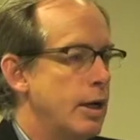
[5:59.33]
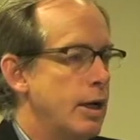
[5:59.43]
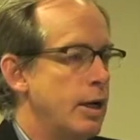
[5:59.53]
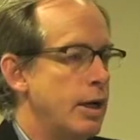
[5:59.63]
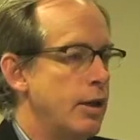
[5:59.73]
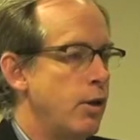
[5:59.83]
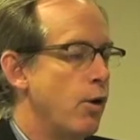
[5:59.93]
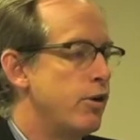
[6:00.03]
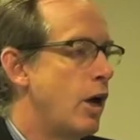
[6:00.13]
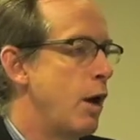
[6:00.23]
Uh, the
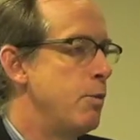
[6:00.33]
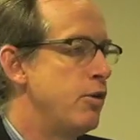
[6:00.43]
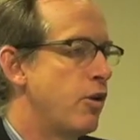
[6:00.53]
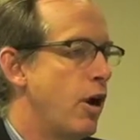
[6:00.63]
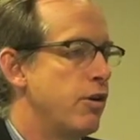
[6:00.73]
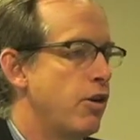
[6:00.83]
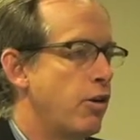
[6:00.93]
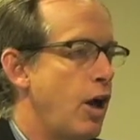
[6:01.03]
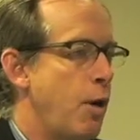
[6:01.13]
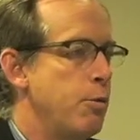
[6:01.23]
only time he saw his
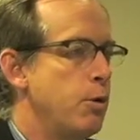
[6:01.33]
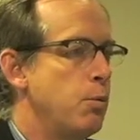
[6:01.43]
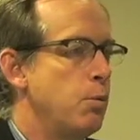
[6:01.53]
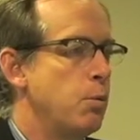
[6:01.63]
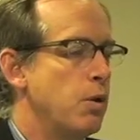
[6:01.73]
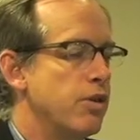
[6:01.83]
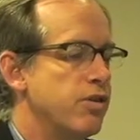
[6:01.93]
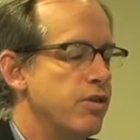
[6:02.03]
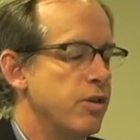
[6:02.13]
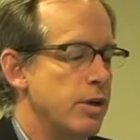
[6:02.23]
uncle happy
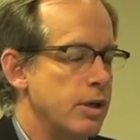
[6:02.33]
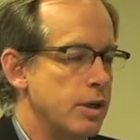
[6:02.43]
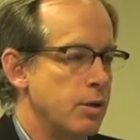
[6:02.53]
was uh,